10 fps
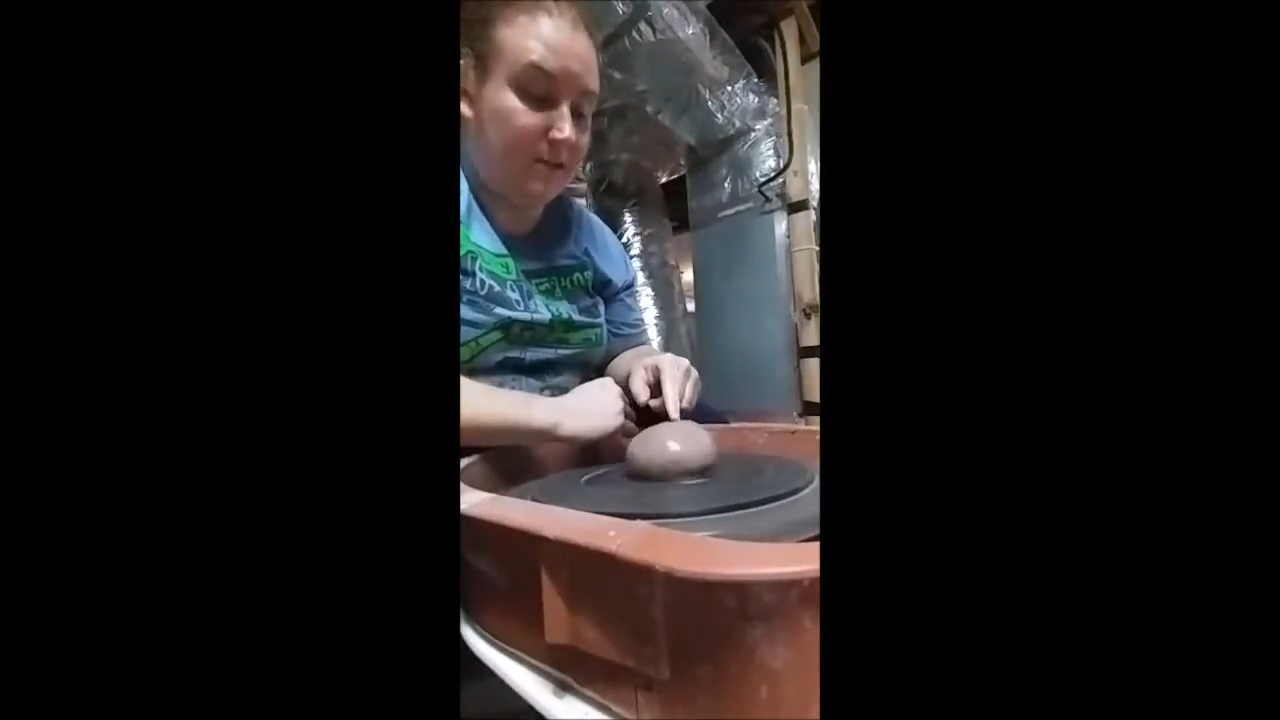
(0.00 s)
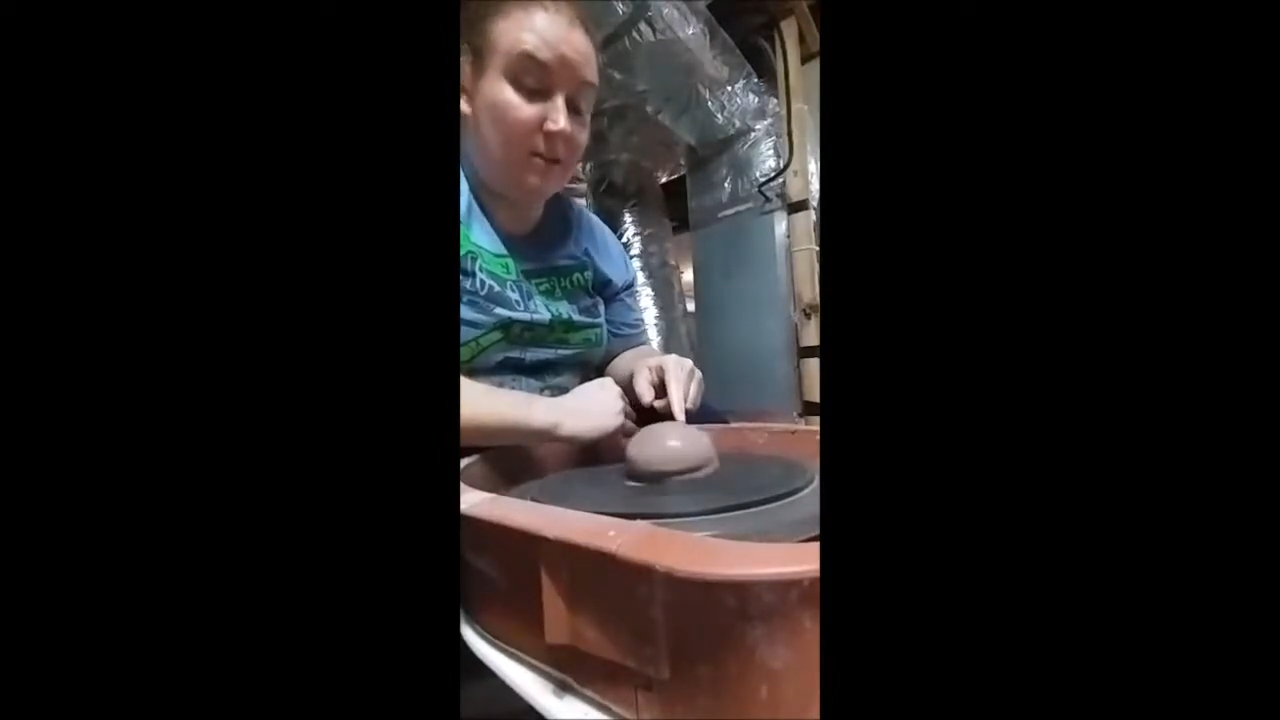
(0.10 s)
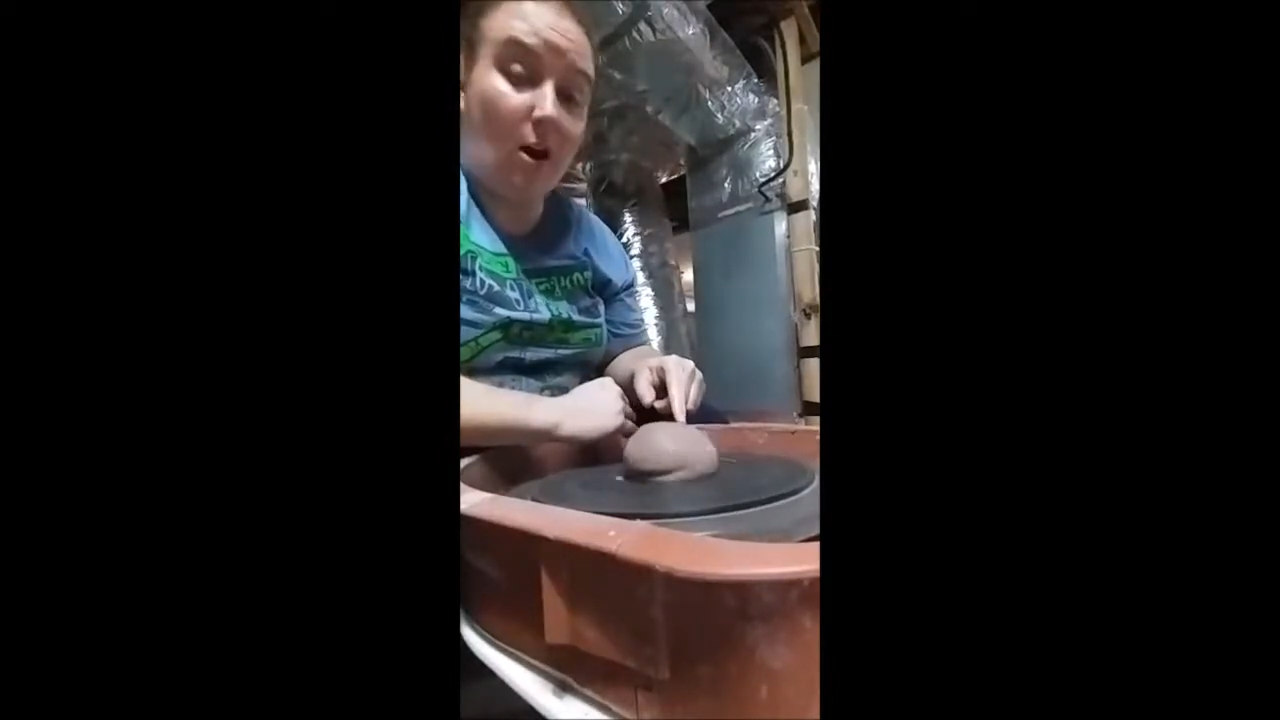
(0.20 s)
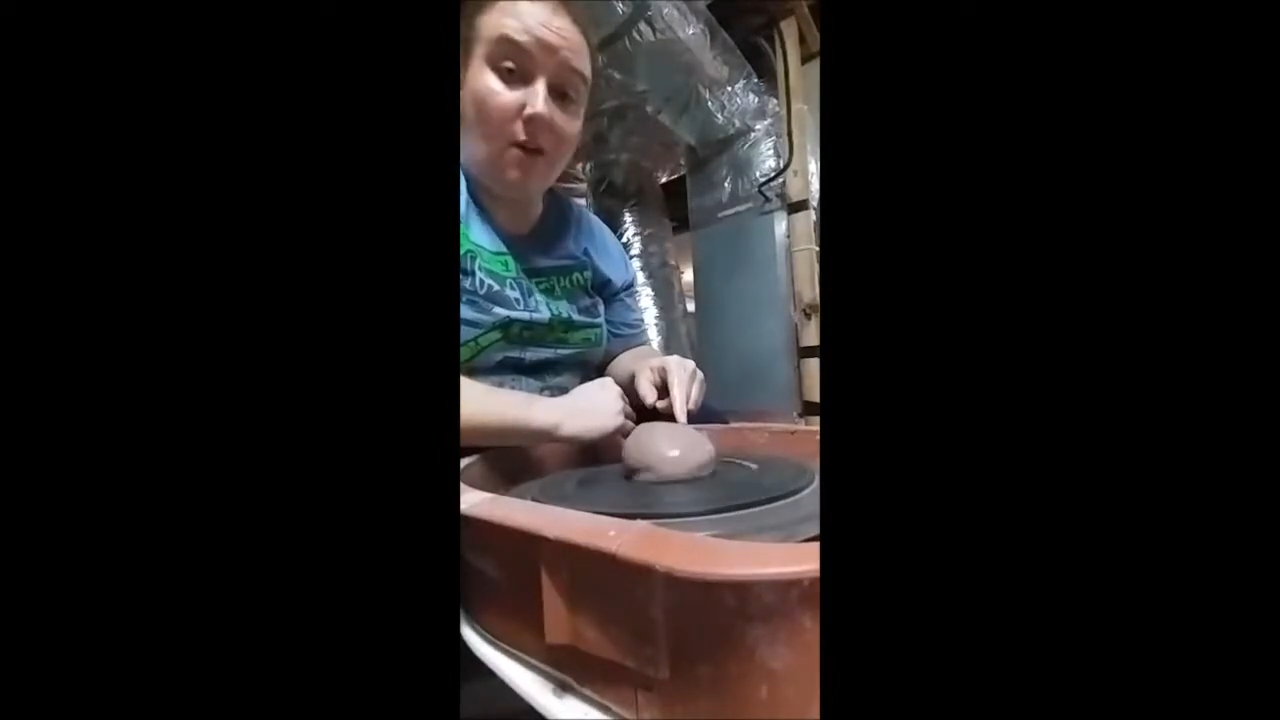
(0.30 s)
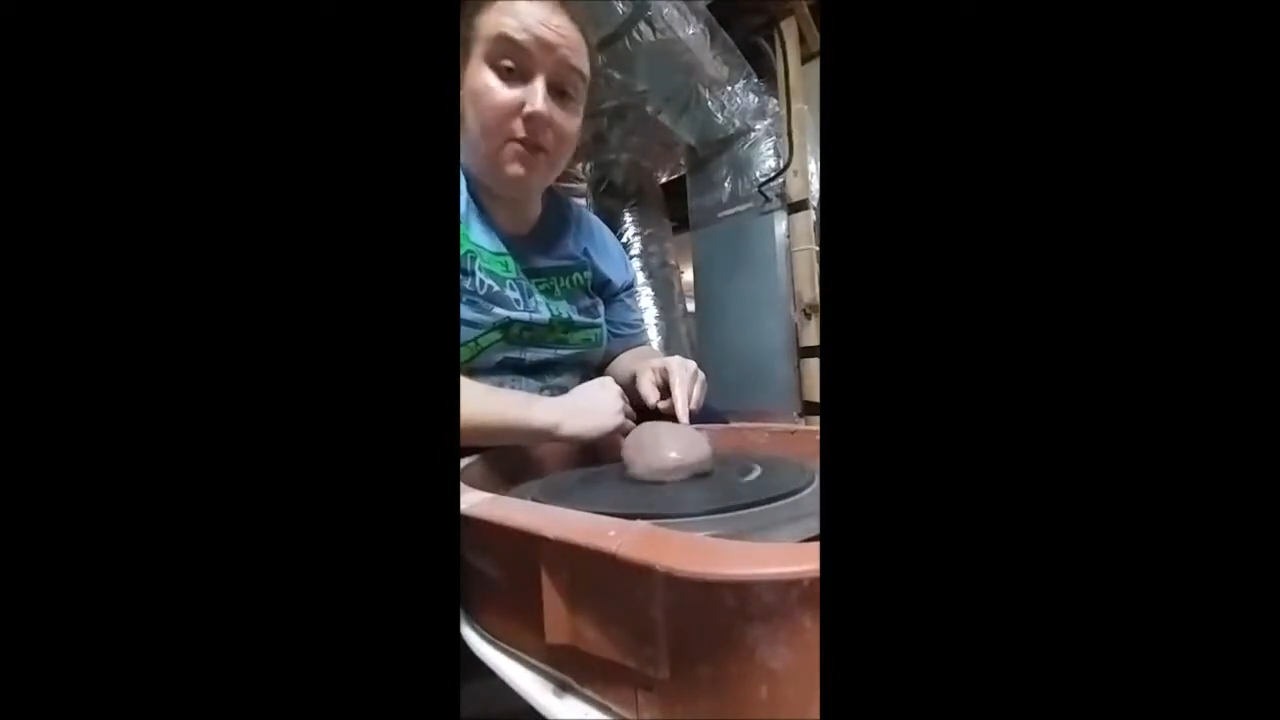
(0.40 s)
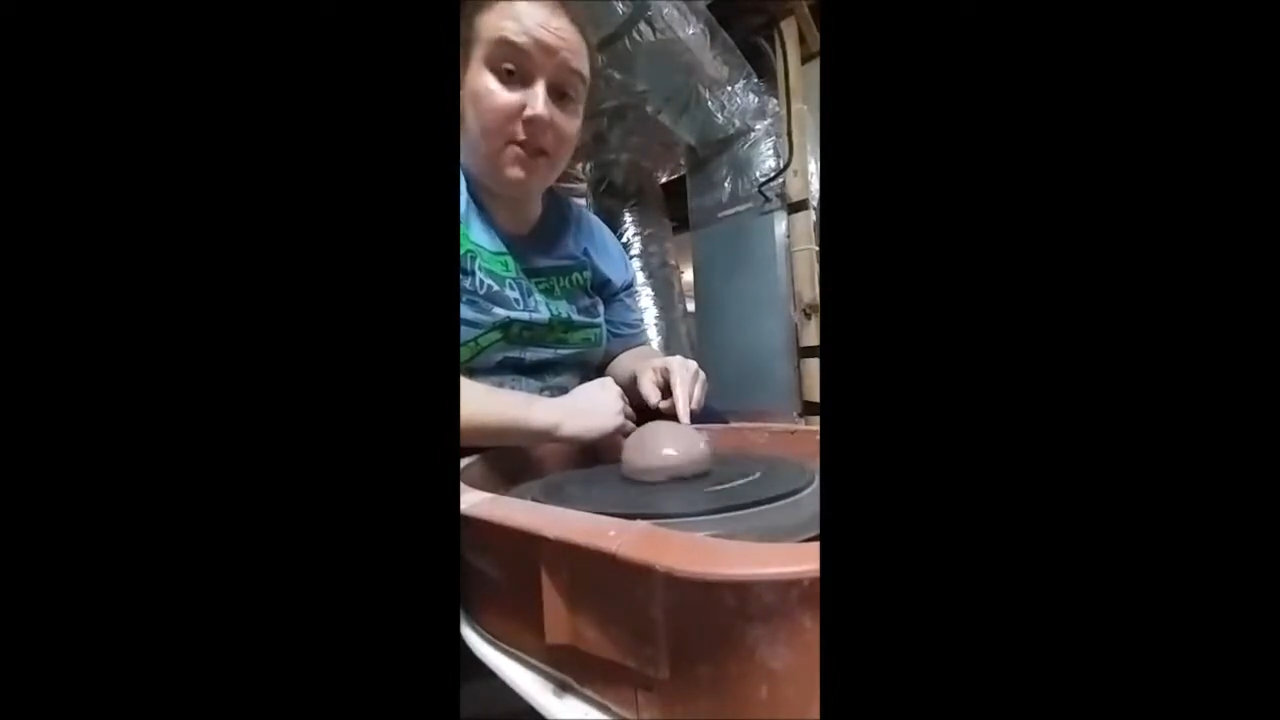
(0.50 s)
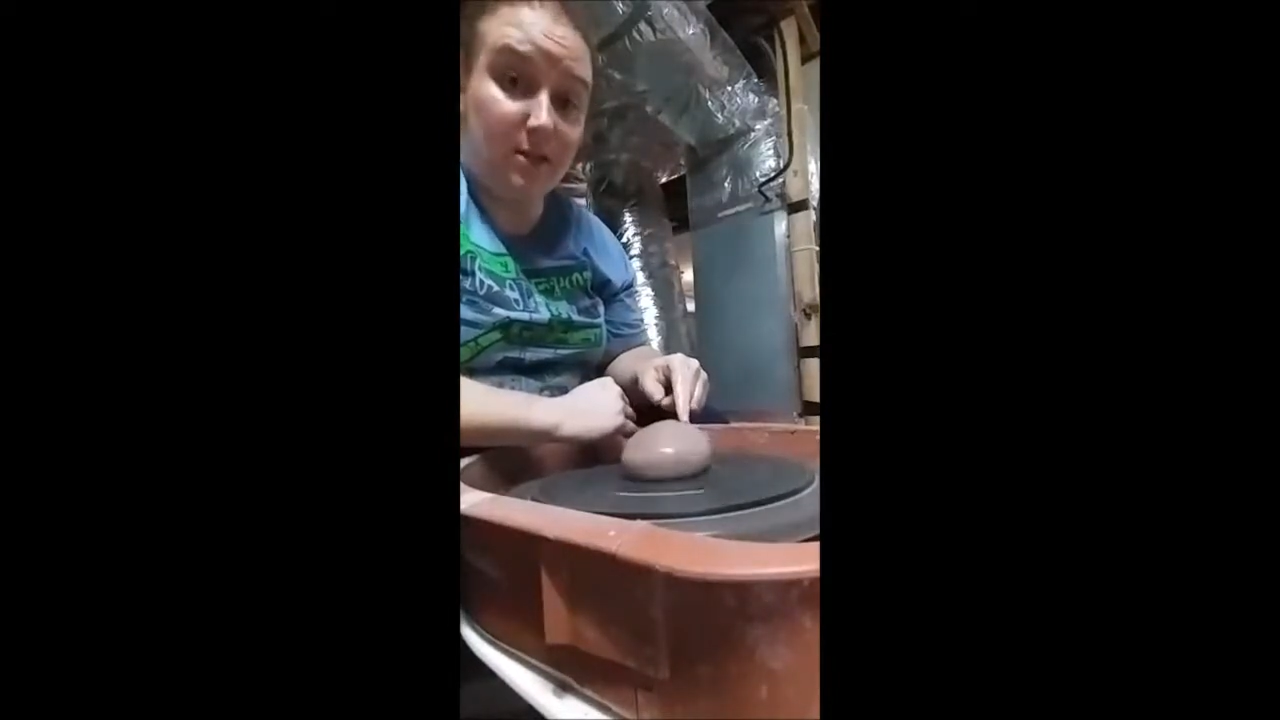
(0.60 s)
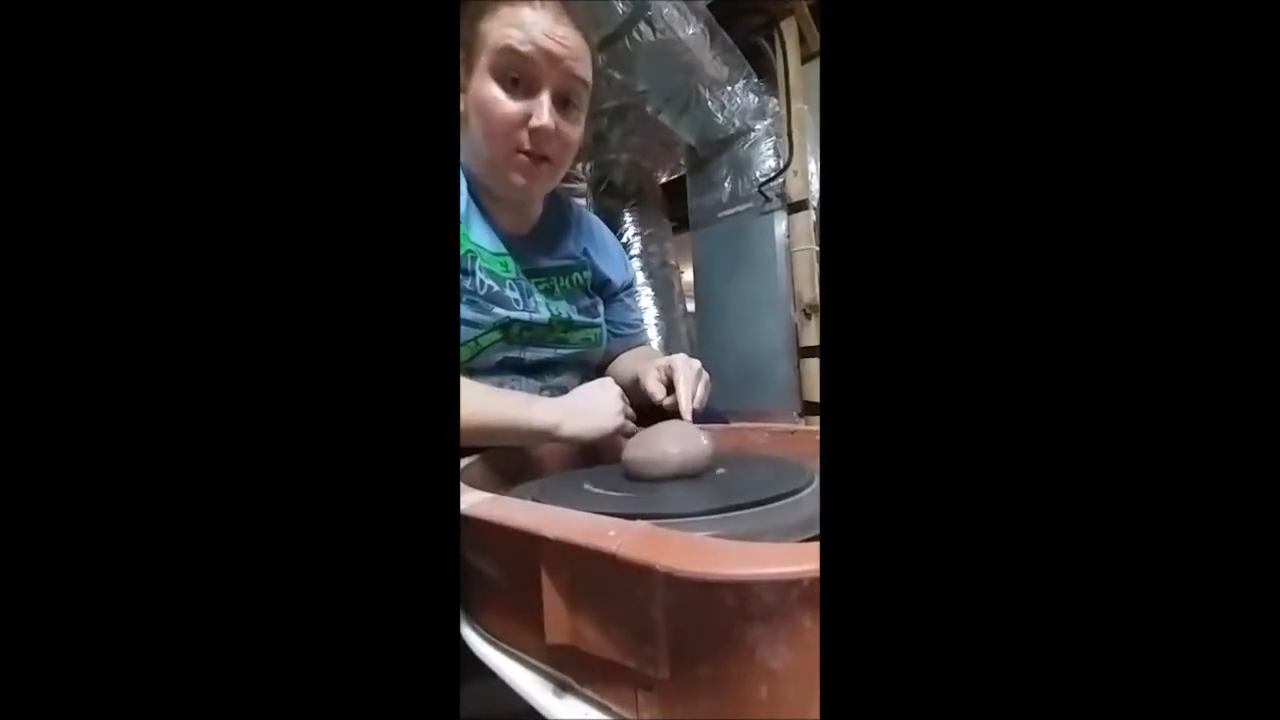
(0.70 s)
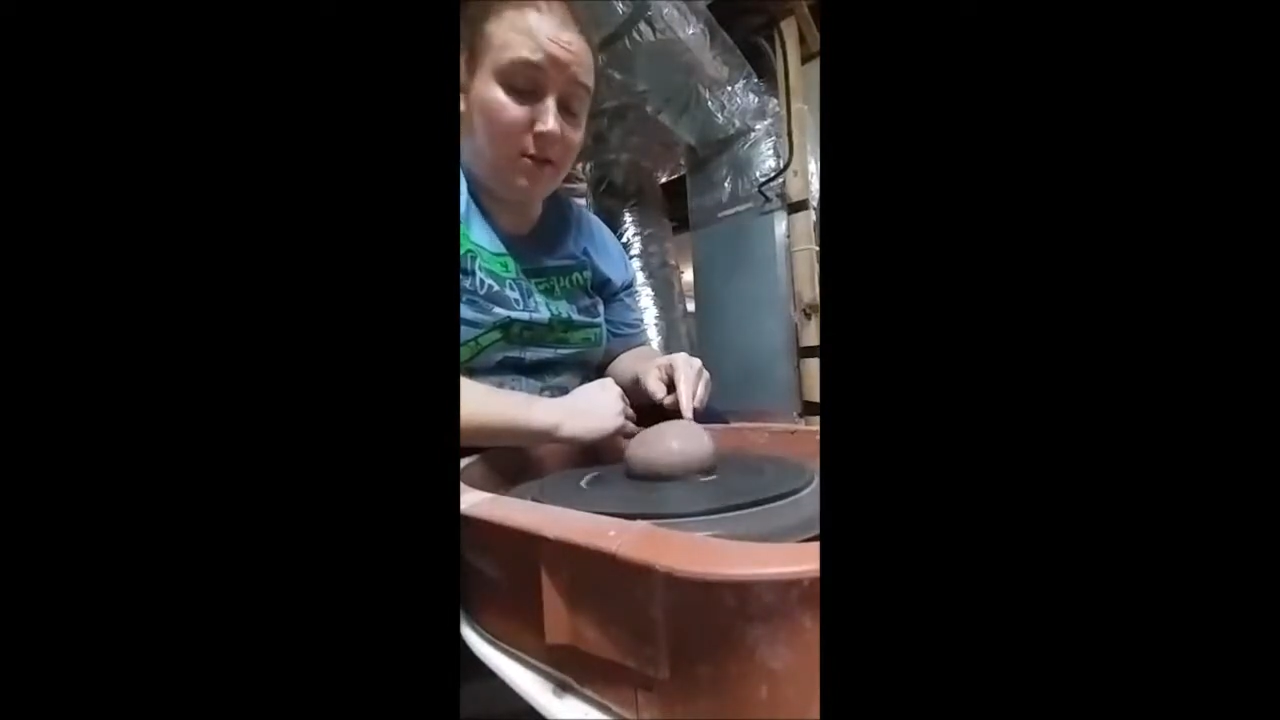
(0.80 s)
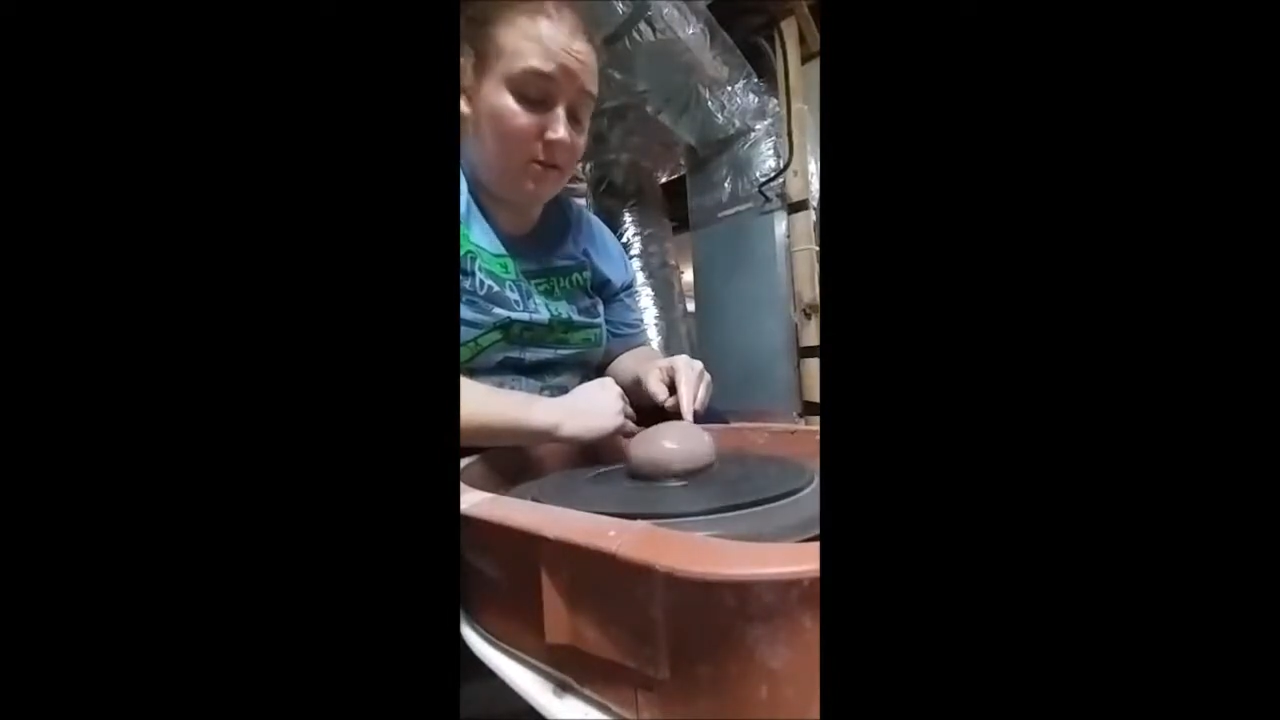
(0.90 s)
it's
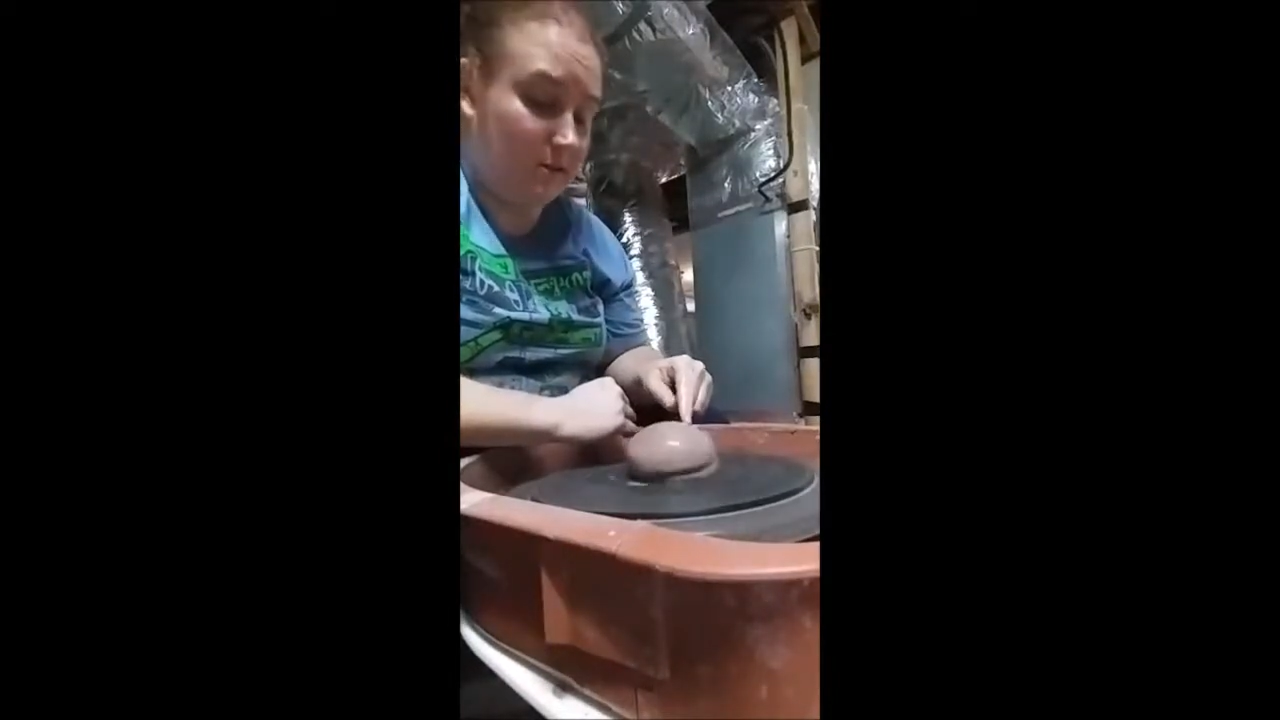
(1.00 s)
off-centered.